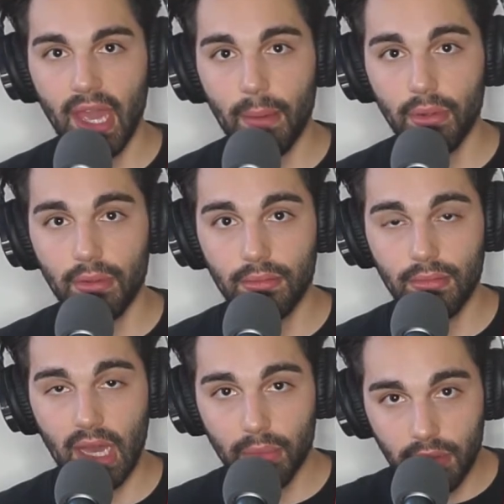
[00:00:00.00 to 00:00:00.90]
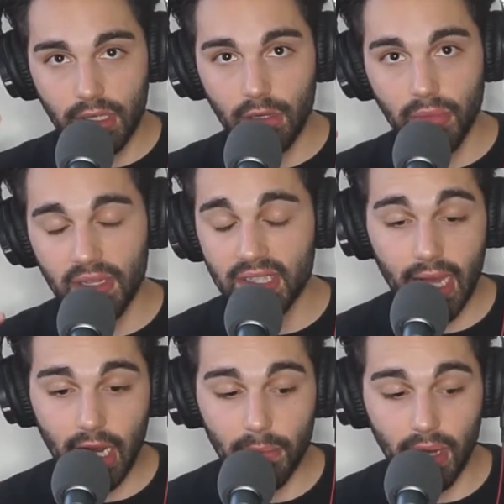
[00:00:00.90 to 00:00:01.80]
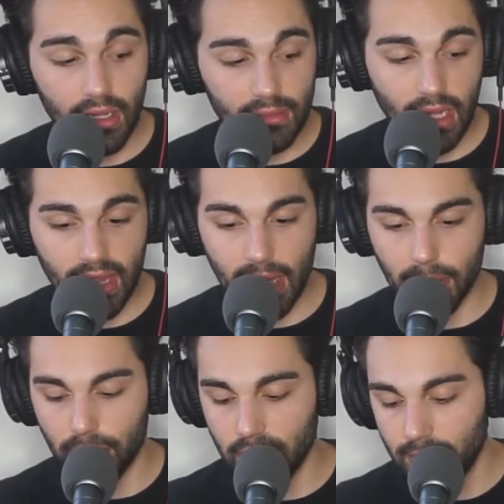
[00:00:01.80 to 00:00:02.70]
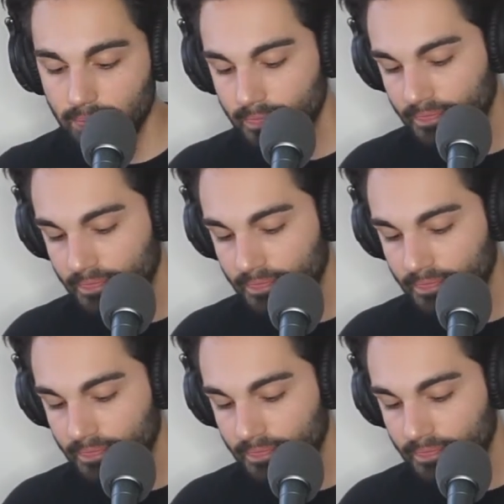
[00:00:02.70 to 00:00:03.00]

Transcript: Apple earbuds, not AirPods. I'm not that bougie.